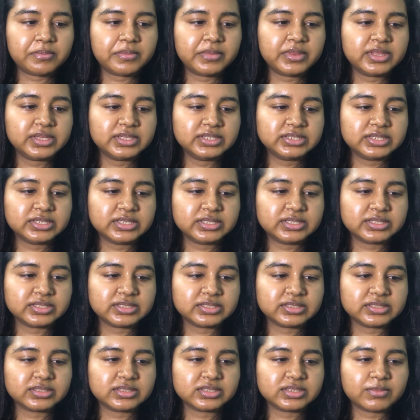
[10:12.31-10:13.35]
This
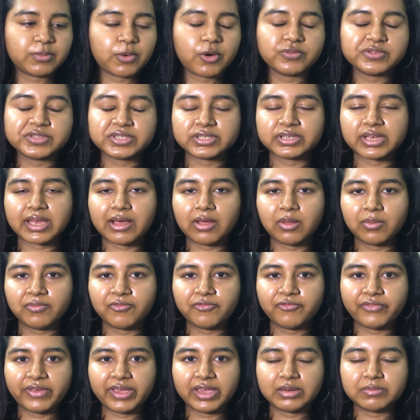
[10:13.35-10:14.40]
is supposed to help
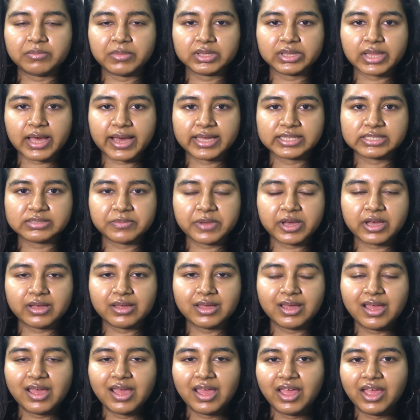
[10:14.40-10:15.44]
fade
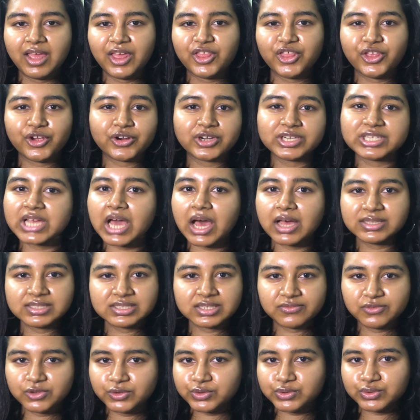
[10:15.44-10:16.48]
melasma. There are tons
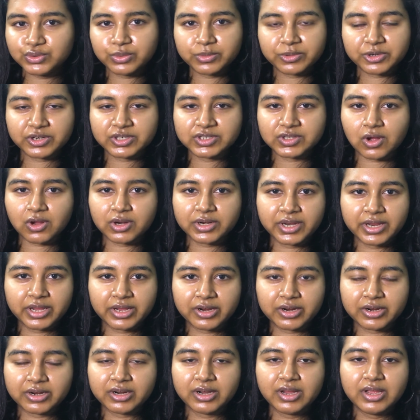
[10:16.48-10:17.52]
of YouTubers on
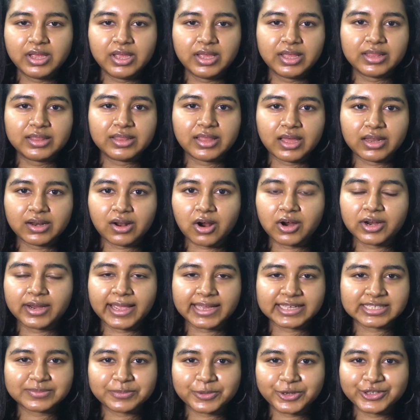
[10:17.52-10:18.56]
here that are
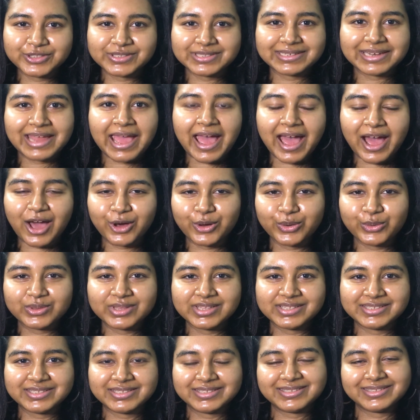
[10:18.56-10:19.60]
experts in how
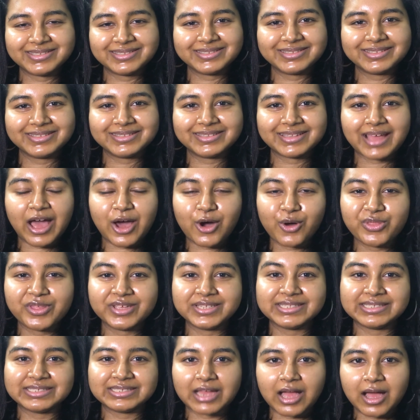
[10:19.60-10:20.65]
this
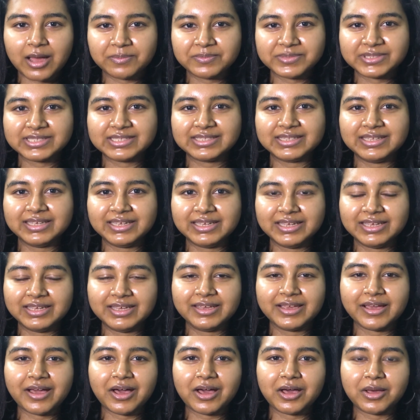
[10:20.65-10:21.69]
stops
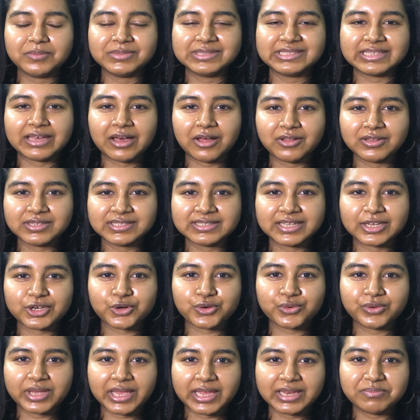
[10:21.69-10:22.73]
the cells that
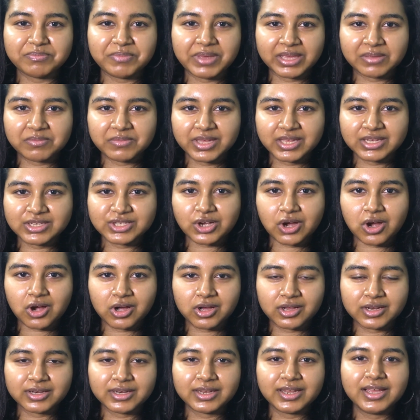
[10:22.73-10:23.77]
create pigment
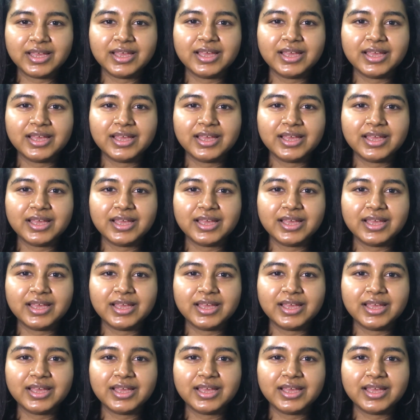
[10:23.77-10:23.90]
on